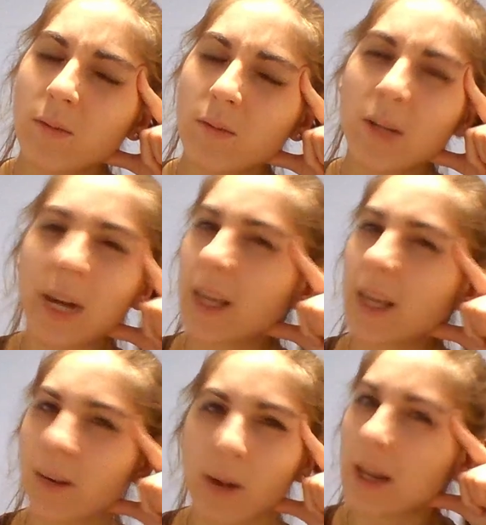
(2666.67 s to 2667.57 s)
would I get
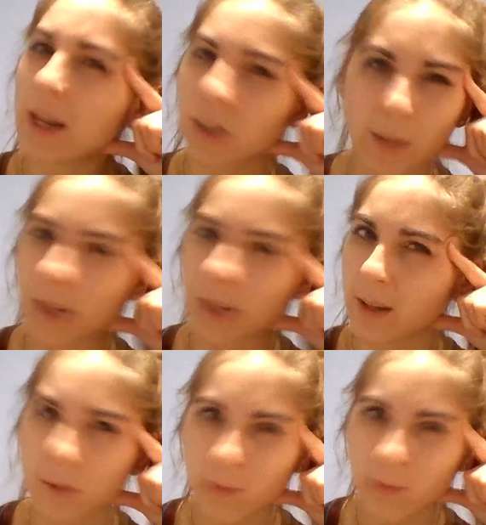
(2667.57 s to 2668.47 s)
a rash on my
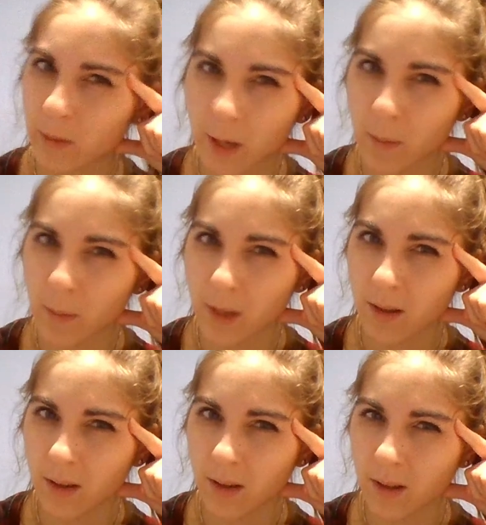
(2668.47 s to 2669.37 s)
lips from them?
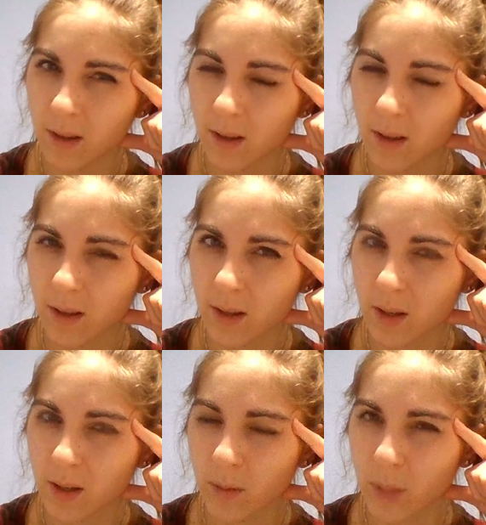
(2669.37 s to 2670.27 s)

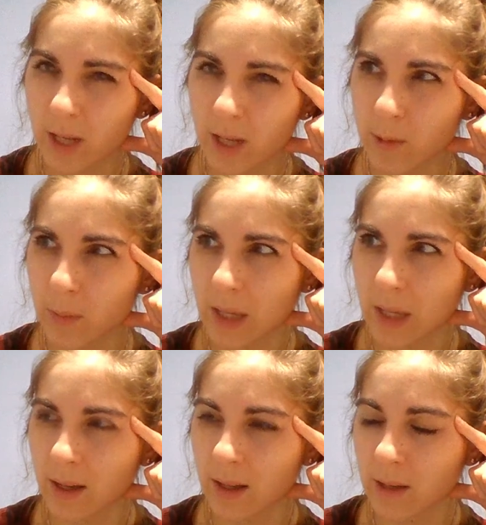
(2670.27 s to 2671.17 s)
But it
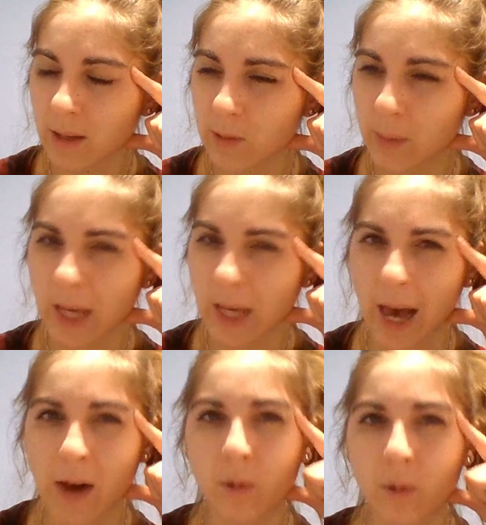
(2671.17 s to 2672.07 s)
would be
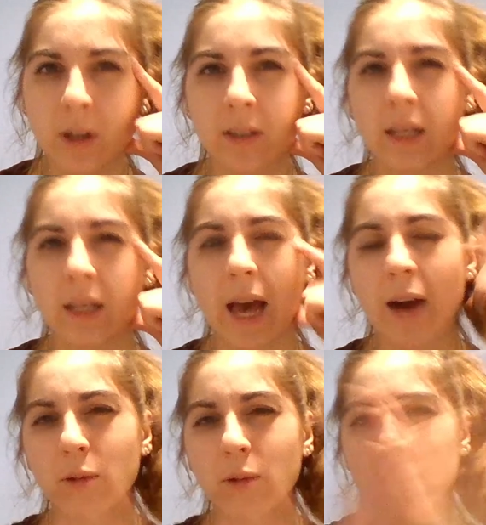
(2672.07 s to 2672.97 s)
hours
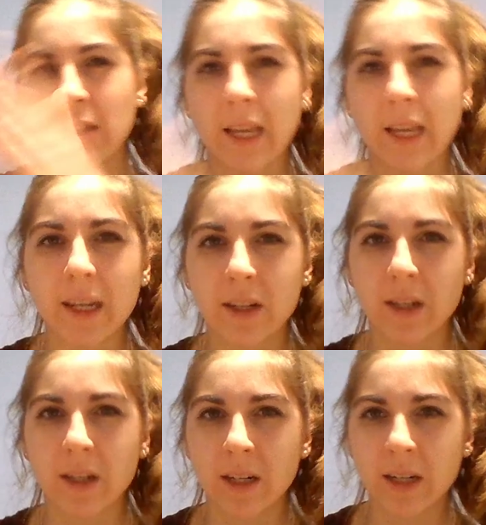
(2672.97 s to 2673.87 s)

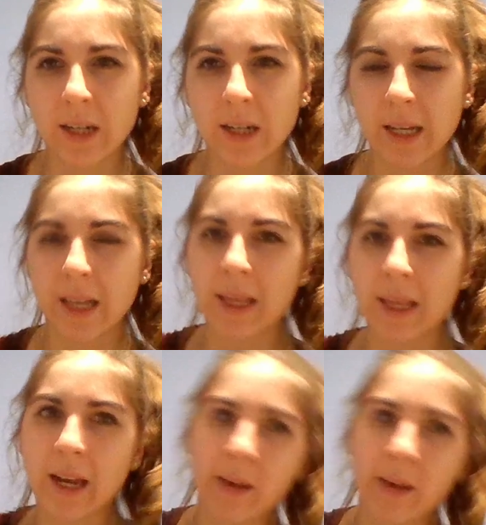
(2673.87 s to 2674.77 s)
later. And then I